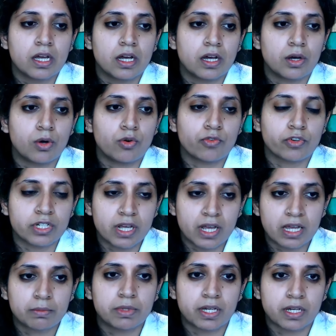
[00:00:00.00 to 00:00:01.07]
Uh, over
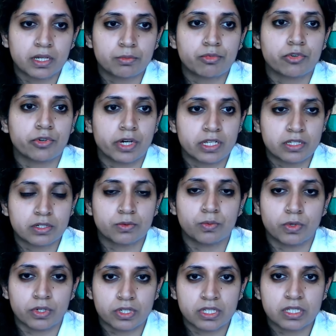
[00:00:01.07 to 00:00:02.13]
time, that can progress to
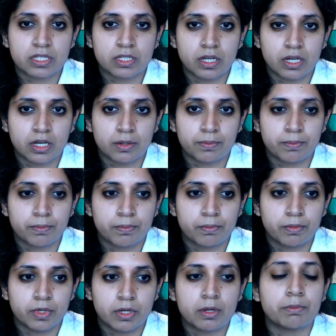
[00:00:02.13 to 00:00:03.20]
worse um,
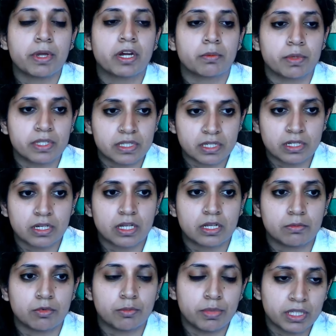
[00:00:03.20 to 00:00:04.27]
impairments in,
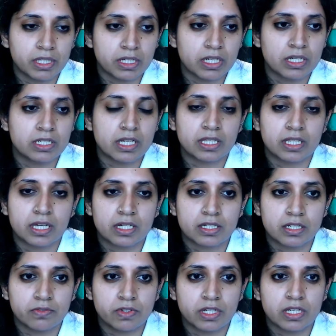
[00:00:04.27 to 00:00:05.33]
in mobility, daily
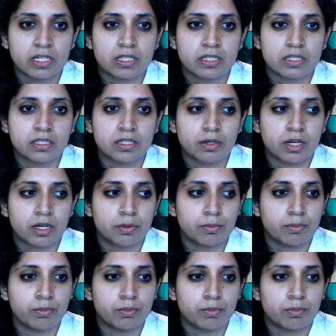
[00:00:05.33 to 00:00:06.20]
activities, uh,